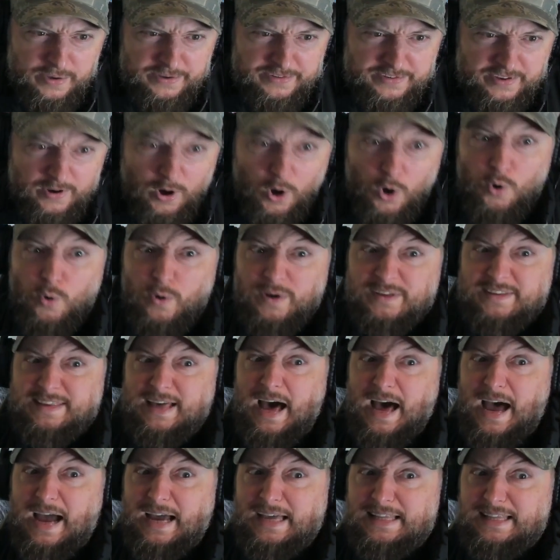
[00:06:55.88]
it? Oh, it's the
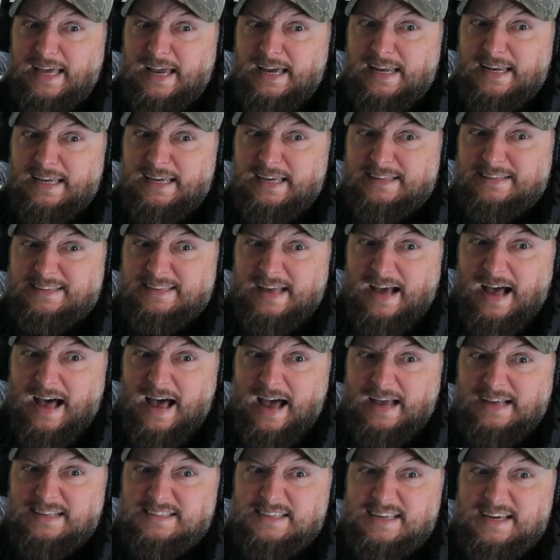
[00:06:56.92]
eye lady. It's the
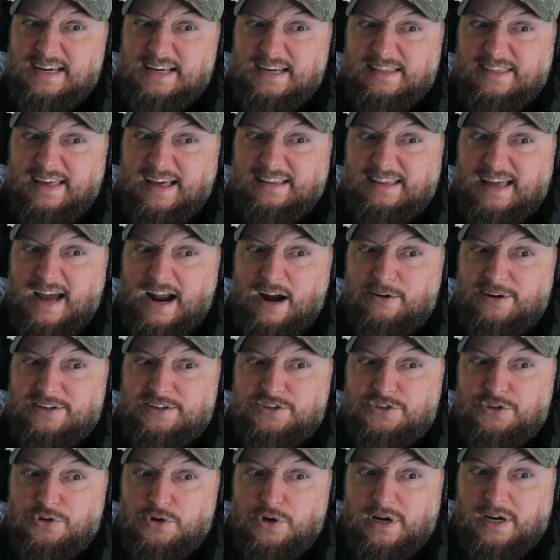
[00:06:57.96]
eyes lady that Larry
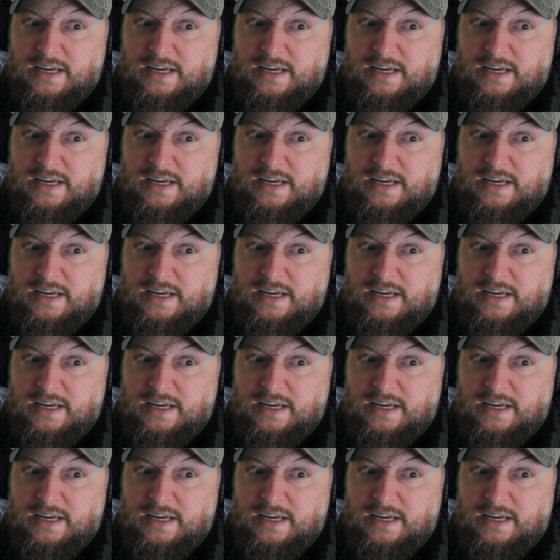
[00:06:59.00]
saw.